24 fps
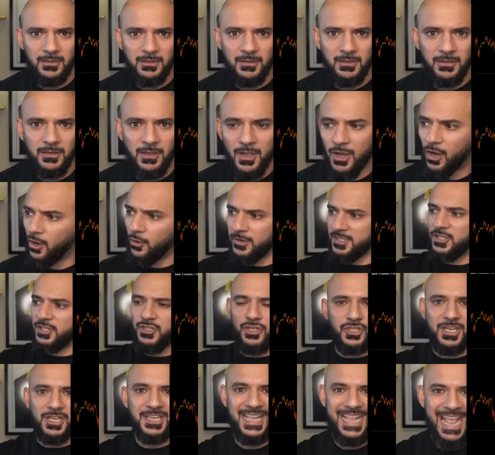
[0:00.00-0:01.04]
Or is it
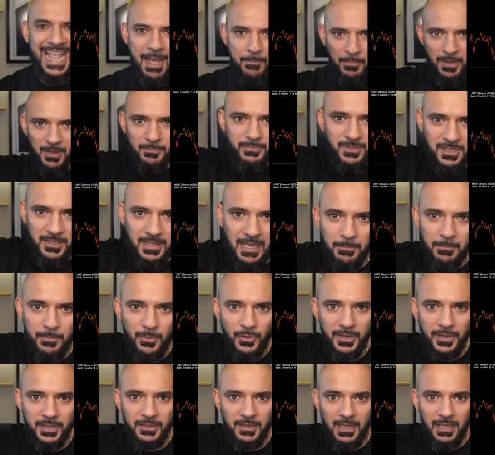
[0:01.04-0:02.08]
just going to gap up to that
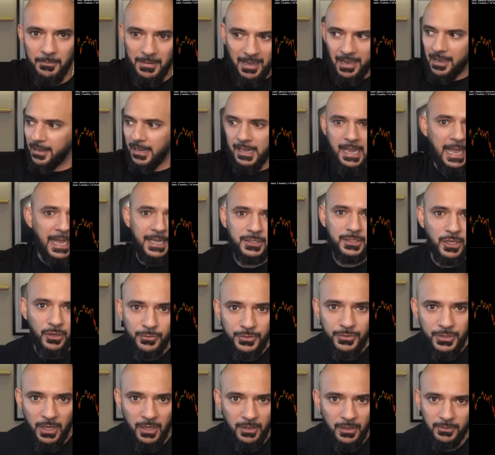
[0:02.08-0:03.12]
point? I don't
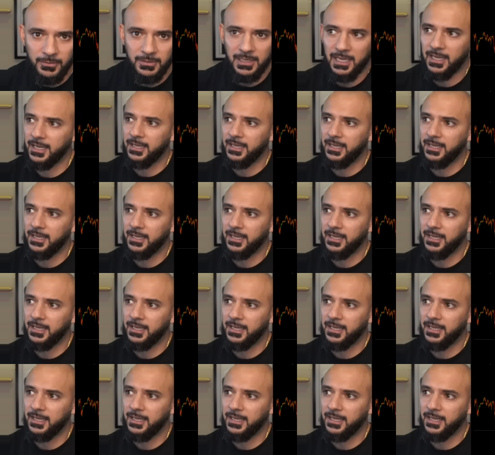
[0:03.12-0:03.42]
know. Like,